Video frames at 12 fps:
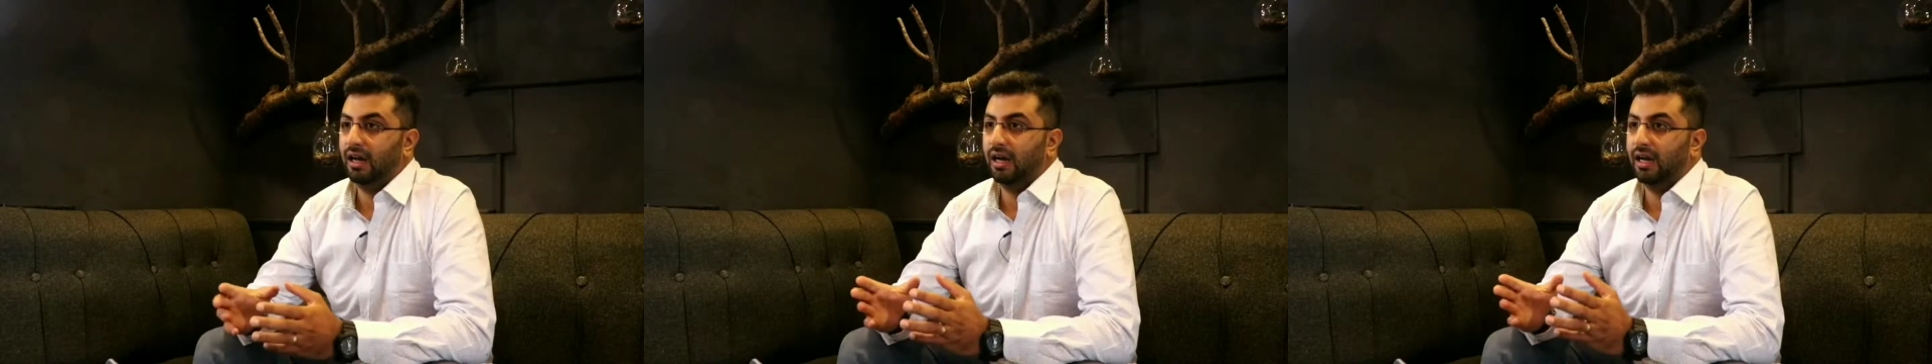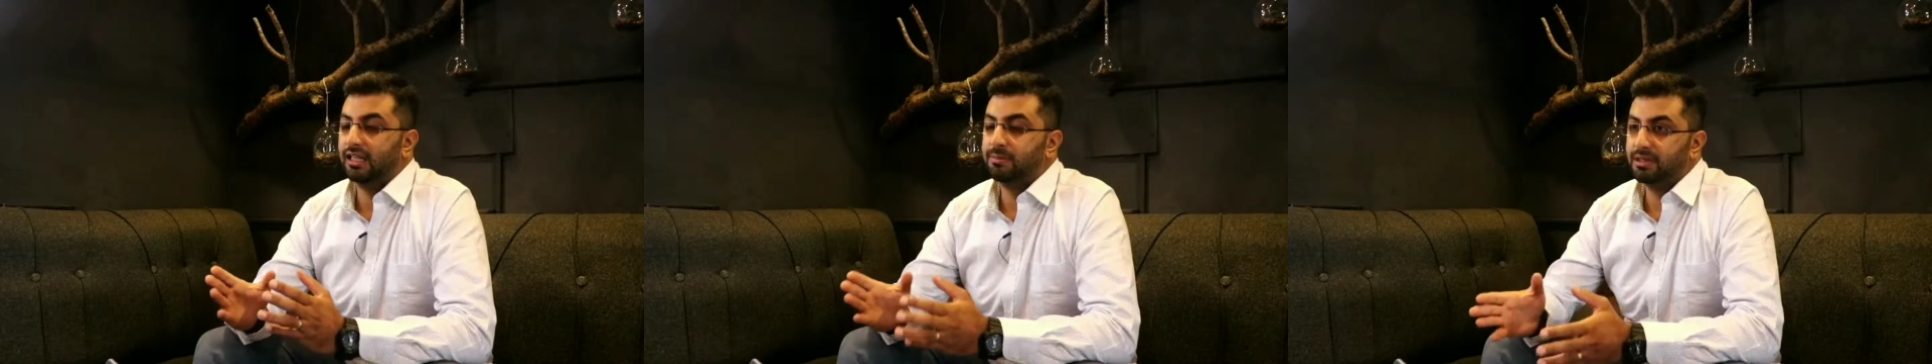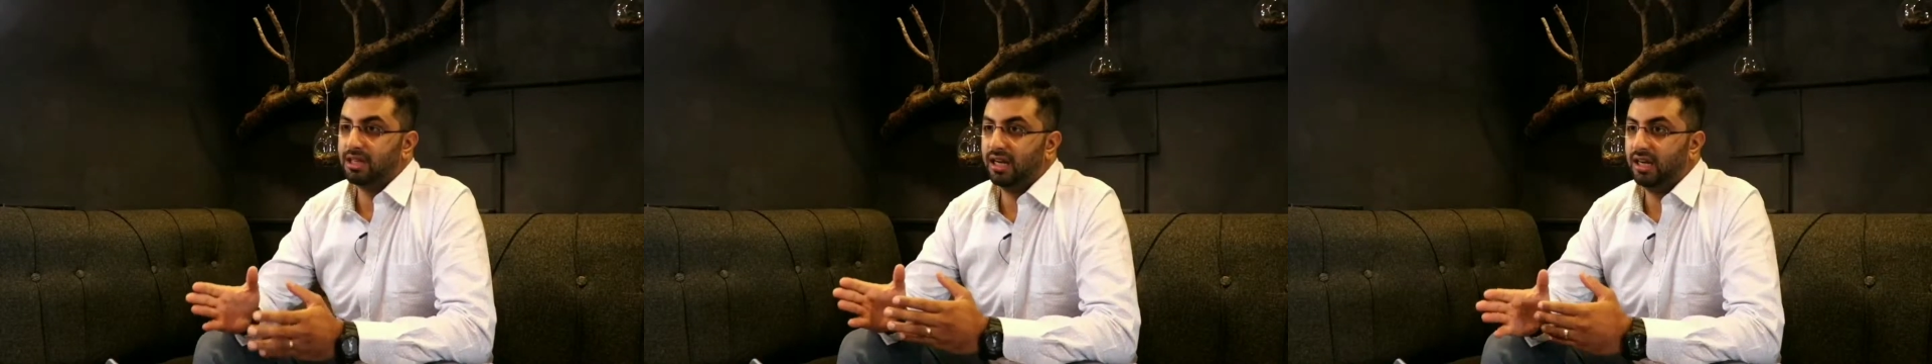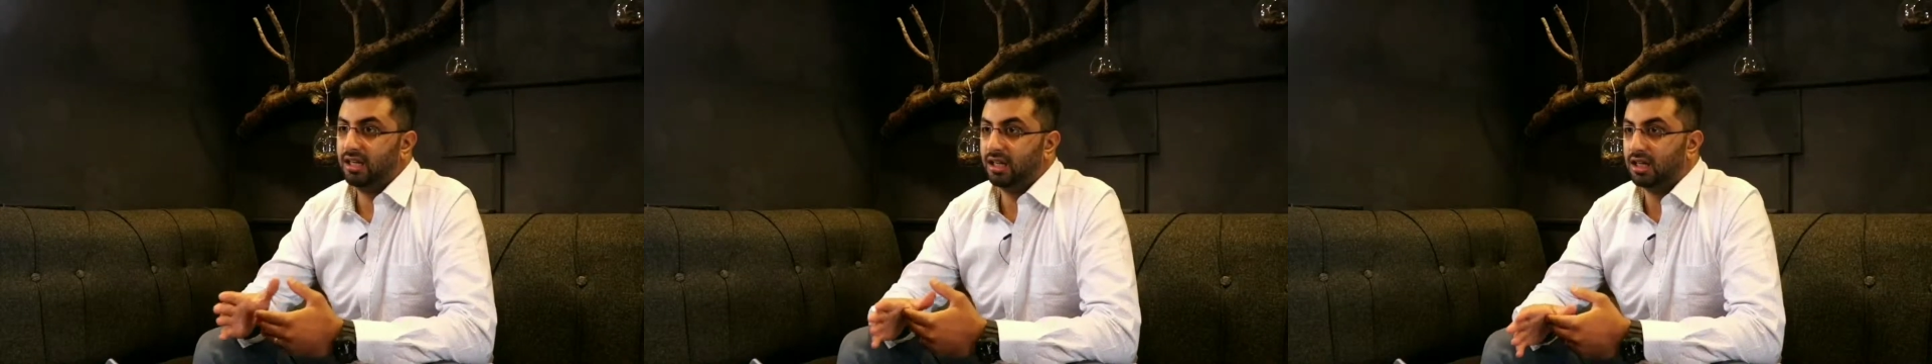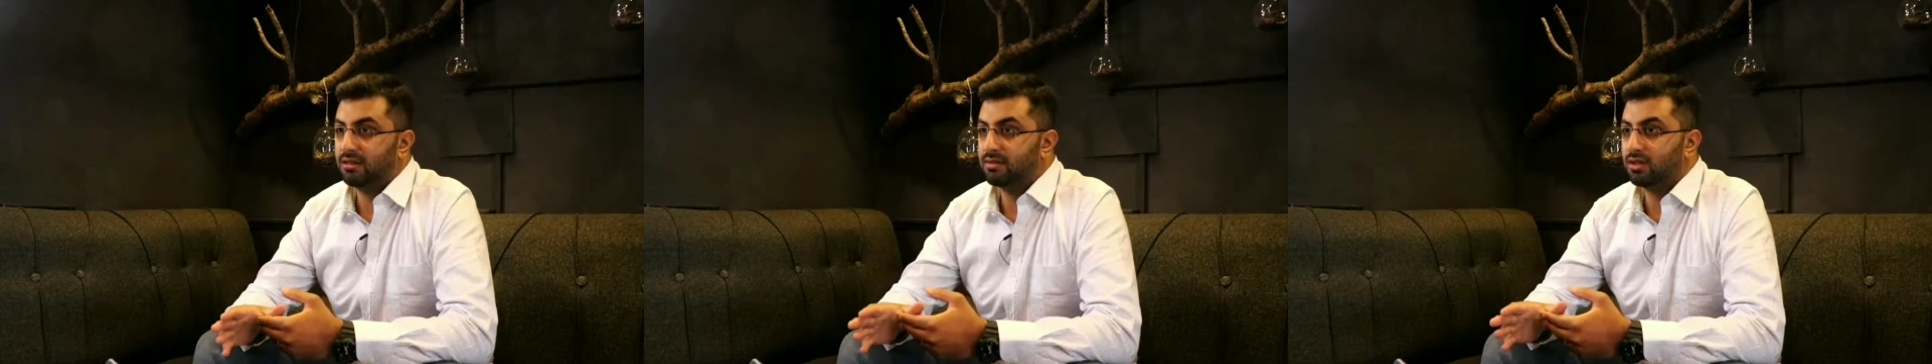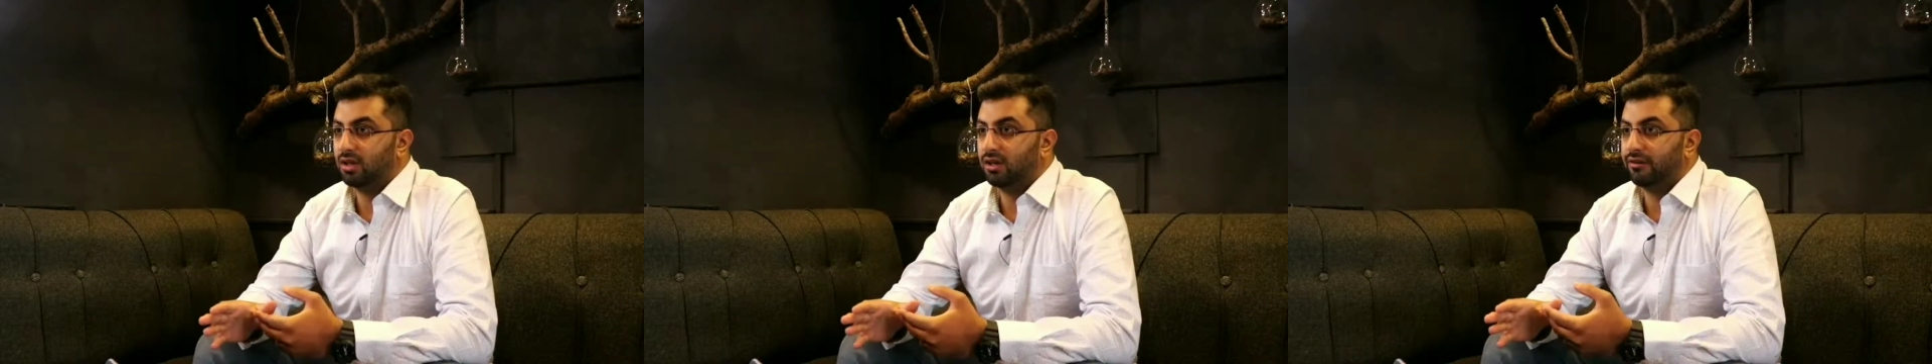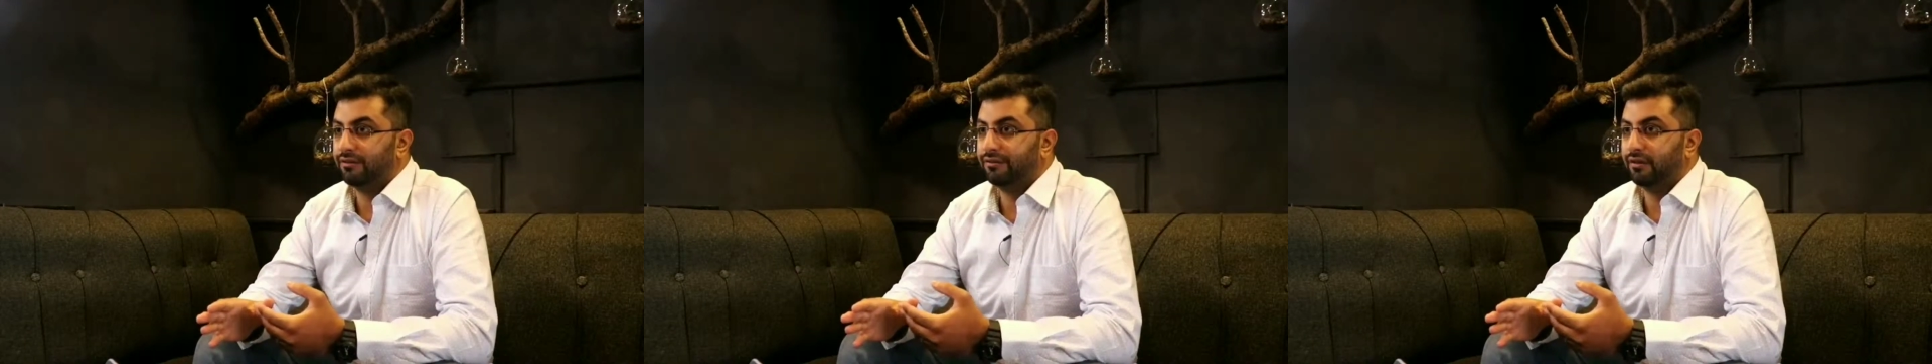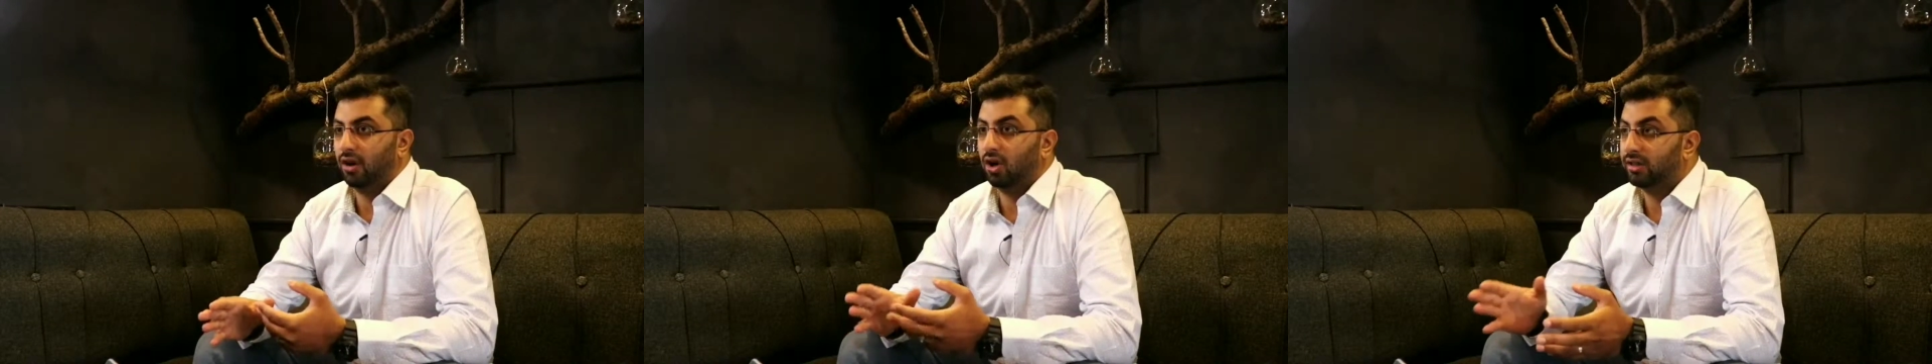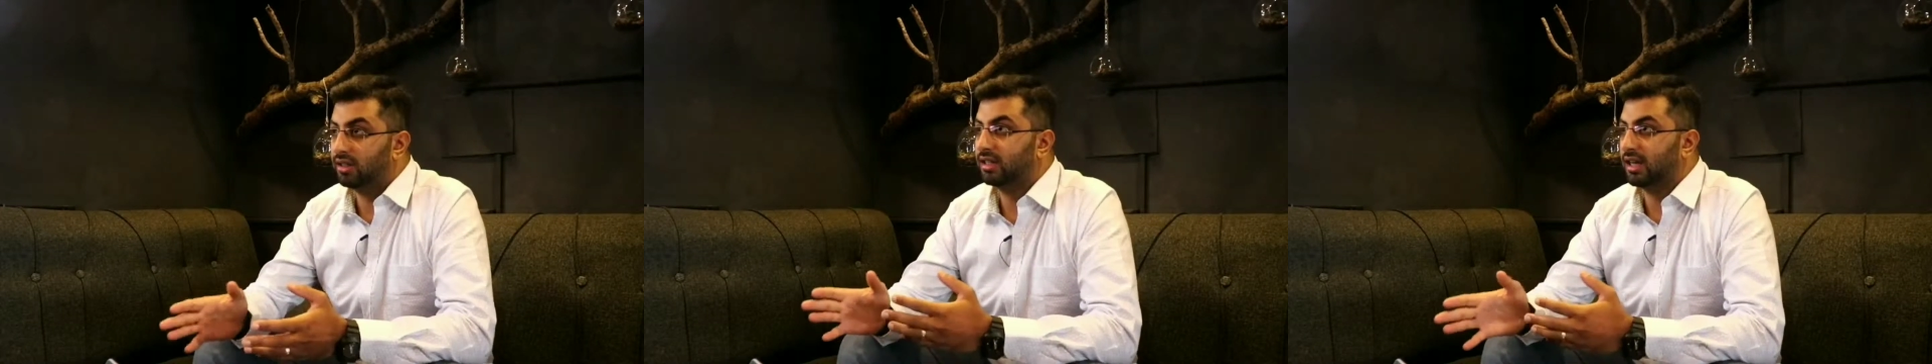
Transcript: Especially in terms of altered